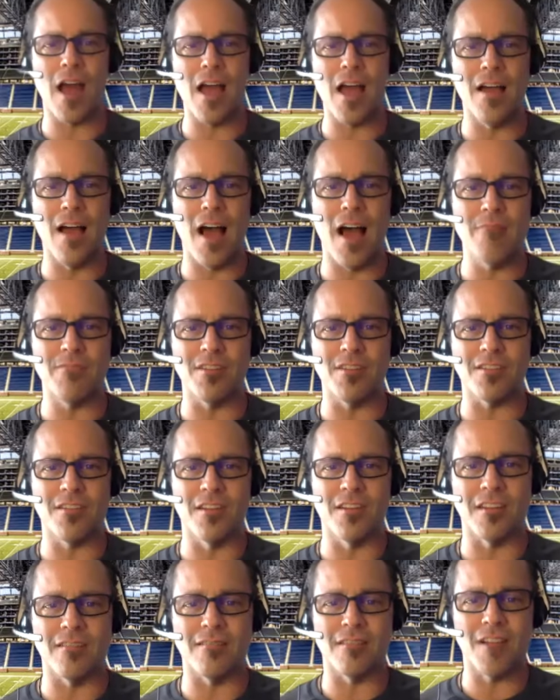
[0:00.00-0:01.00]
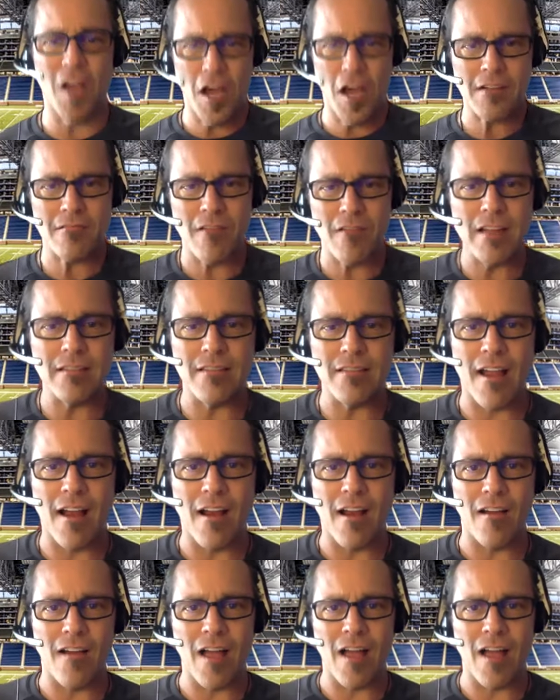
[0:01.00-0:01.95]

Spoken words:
I'm just going to cut it right there,